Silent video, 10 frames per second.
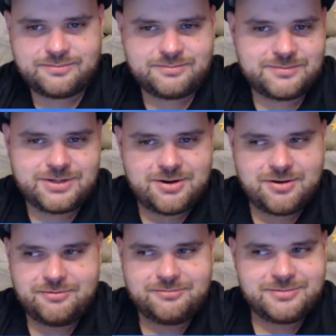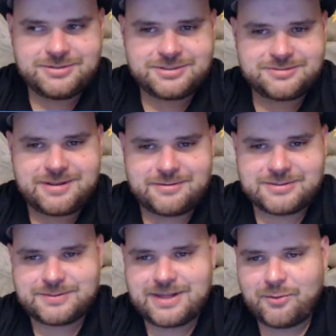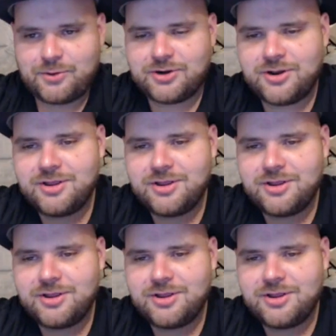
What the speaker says: That would just be kind of weird.